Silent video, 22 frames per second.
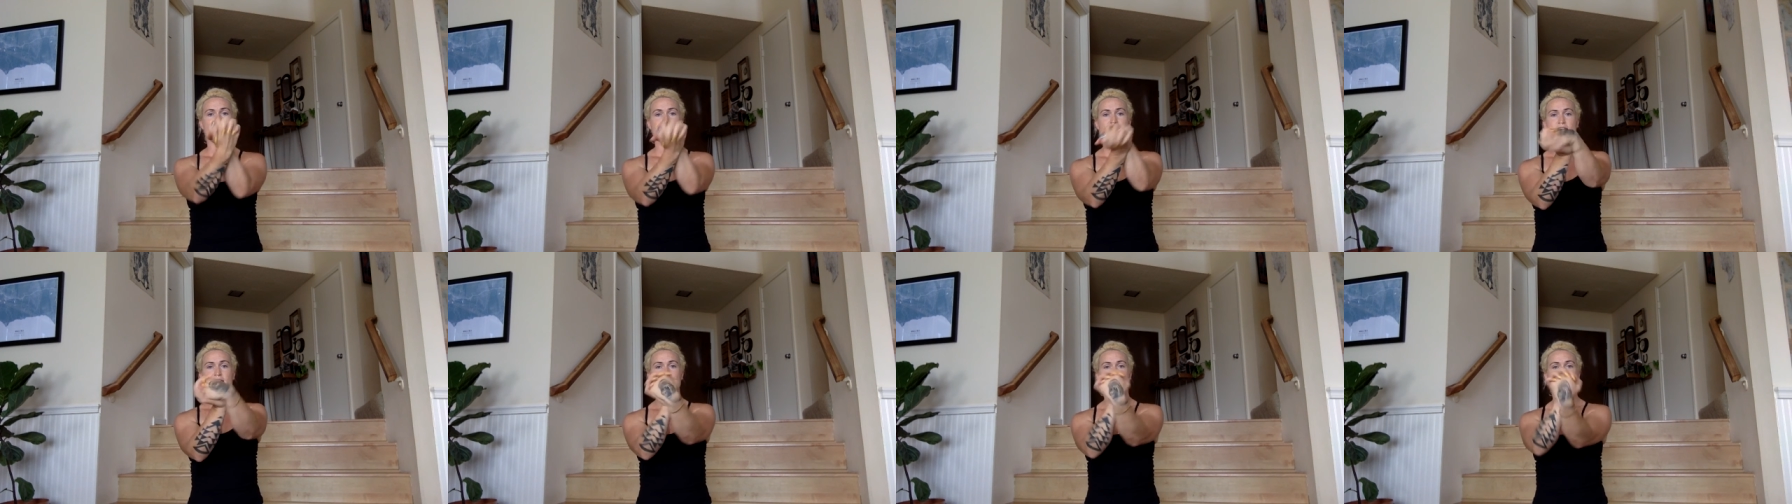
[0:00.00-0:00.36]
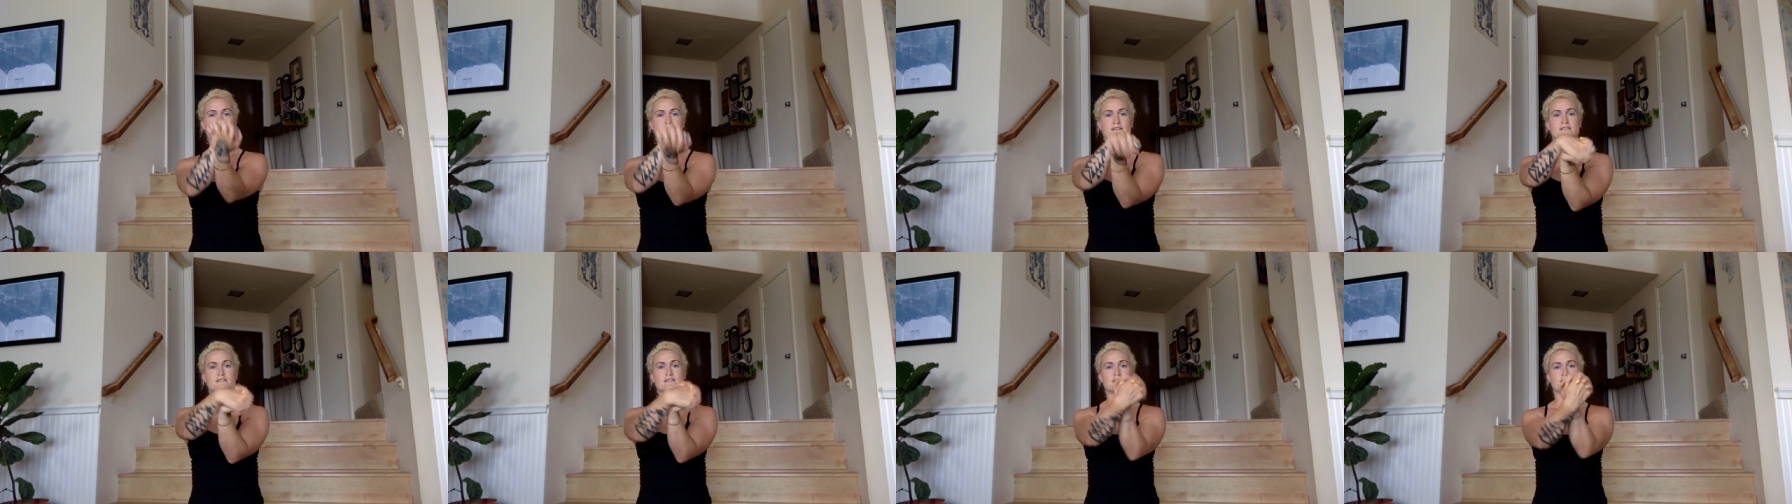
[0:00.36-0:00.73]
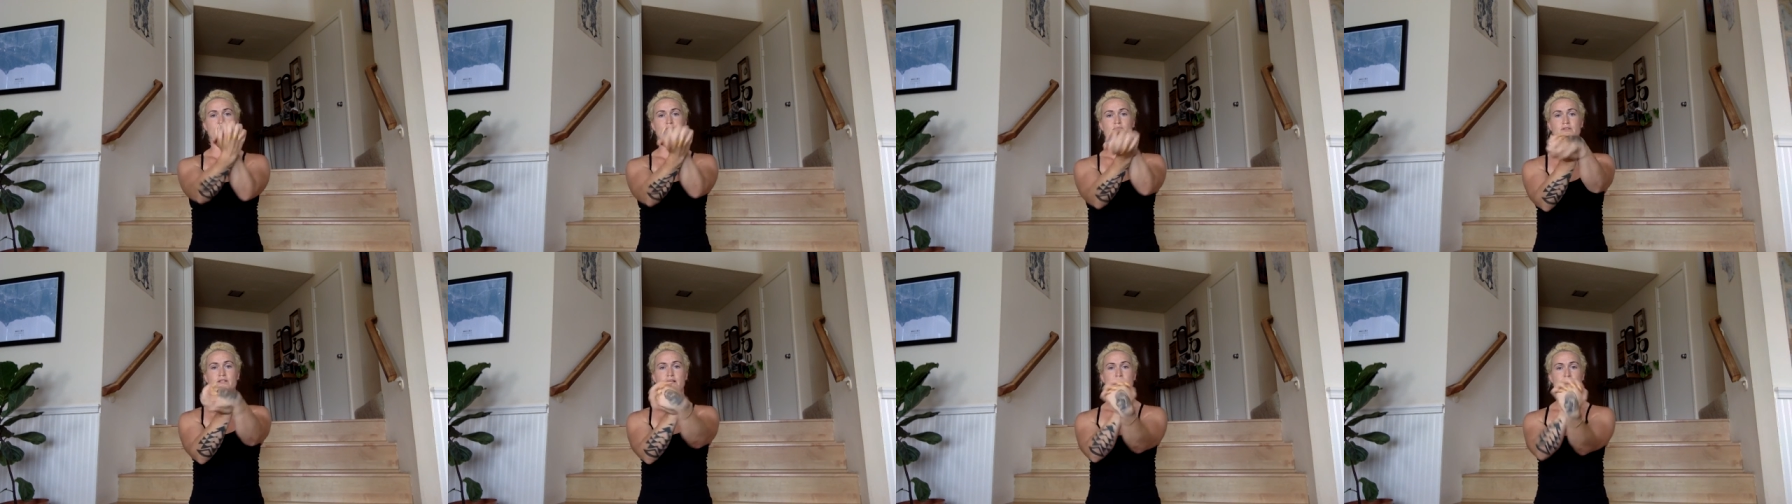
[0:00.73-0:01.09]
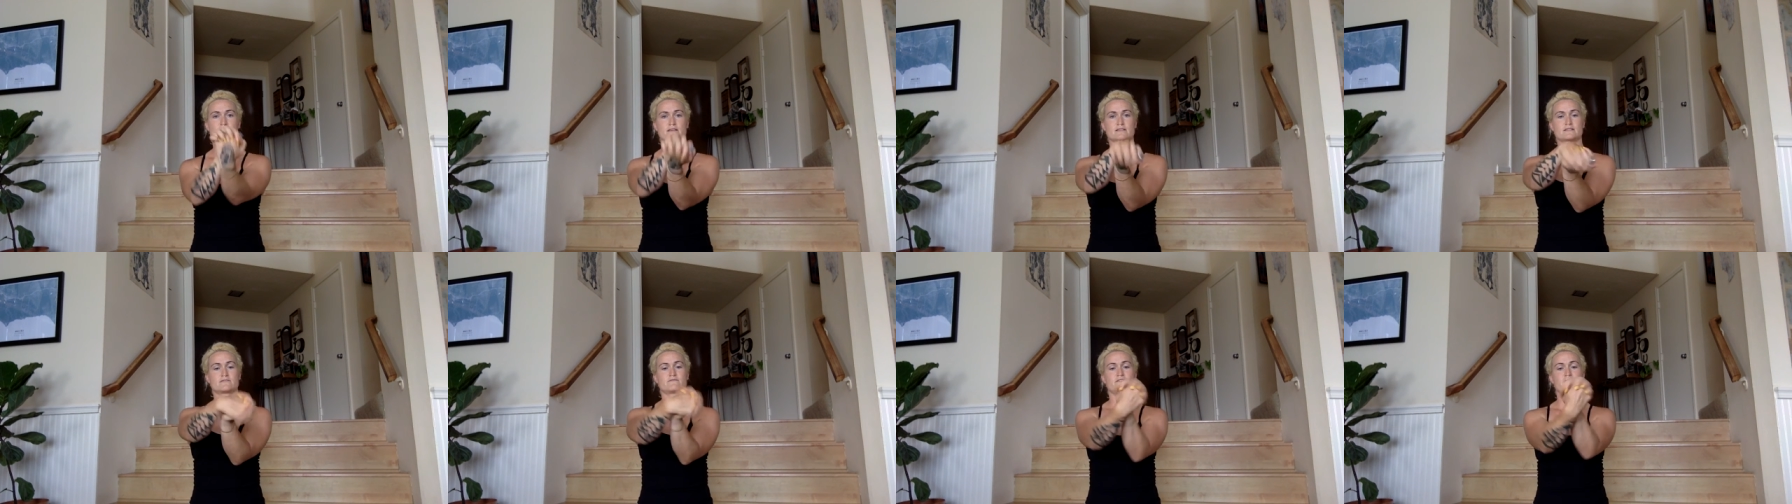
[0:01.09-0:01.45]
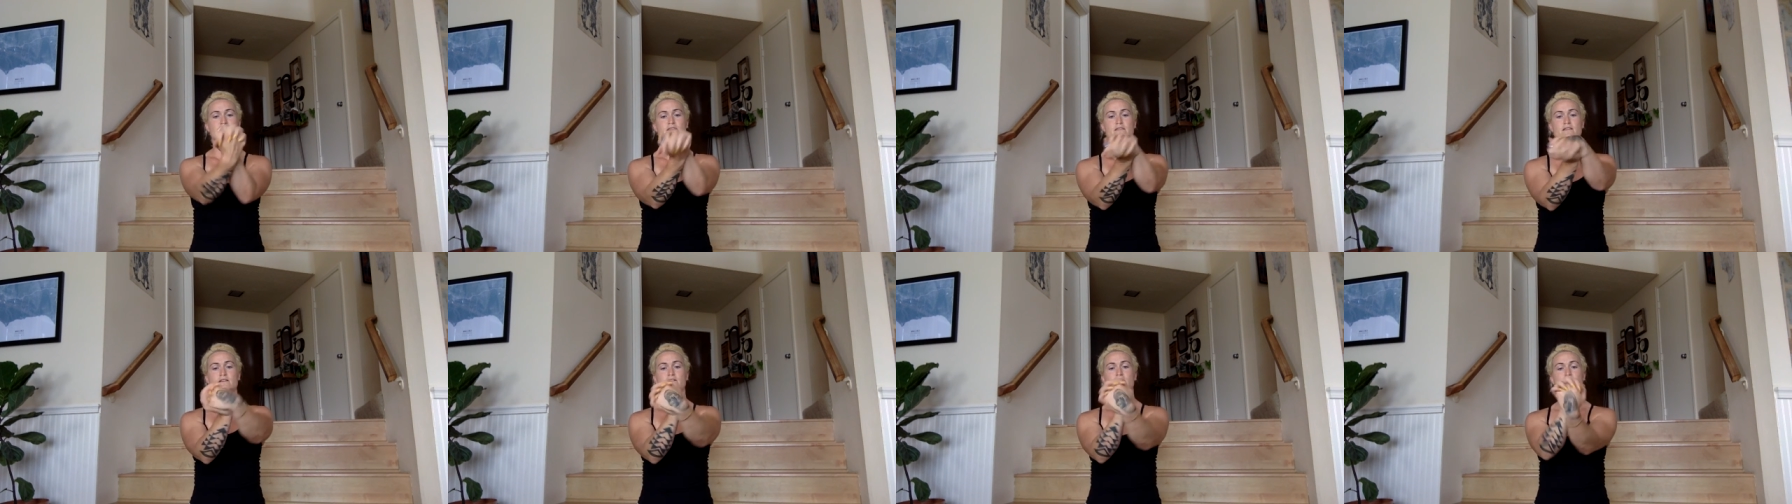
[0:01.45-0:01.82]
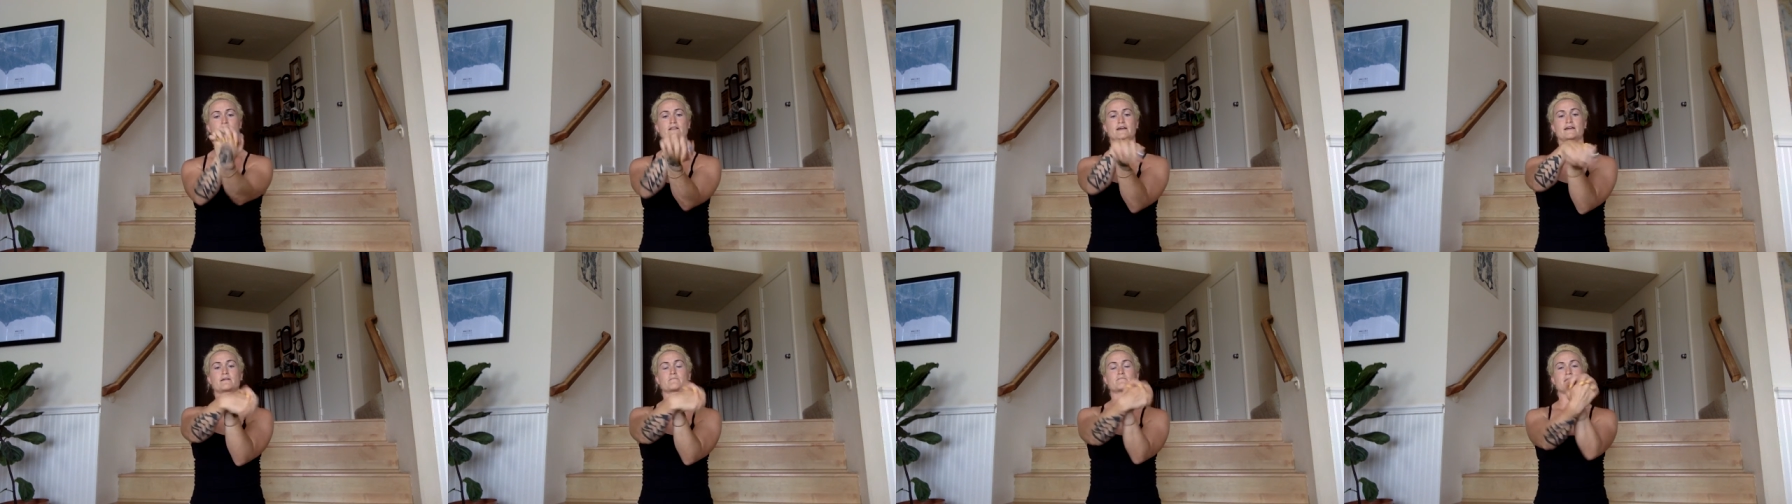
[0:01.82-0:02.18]
and play this fun little
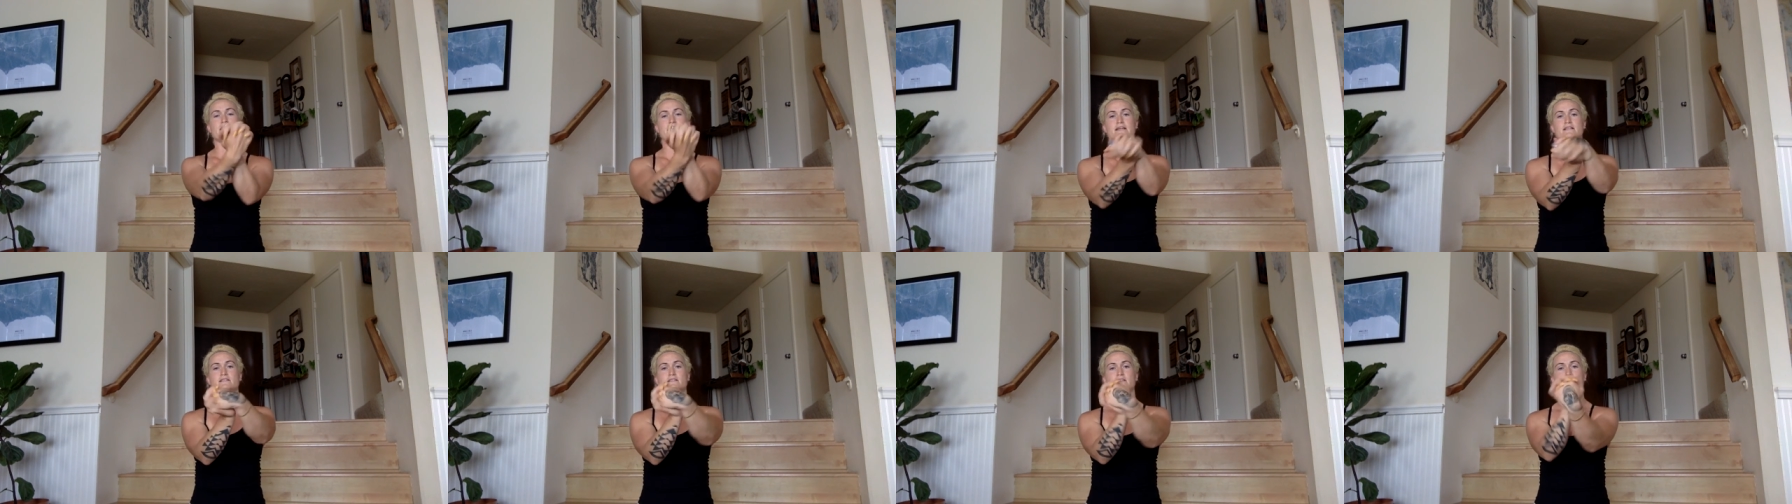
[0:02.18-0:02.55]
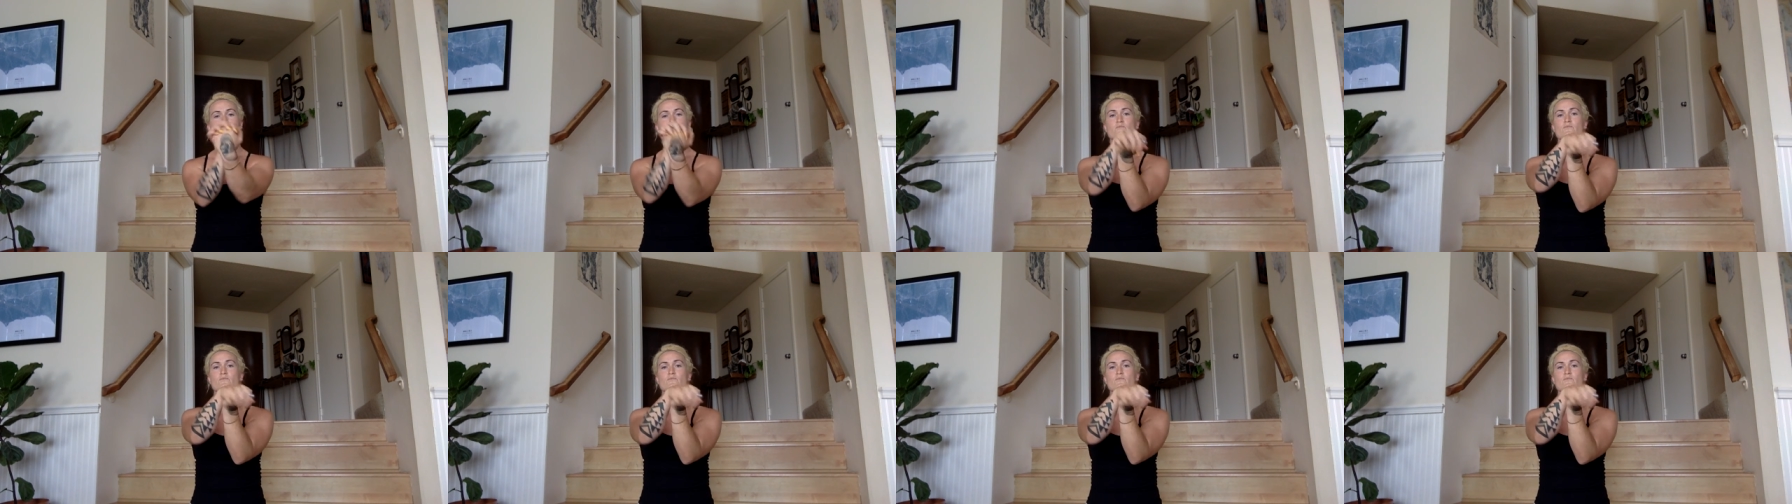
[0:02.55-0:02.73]
like mind game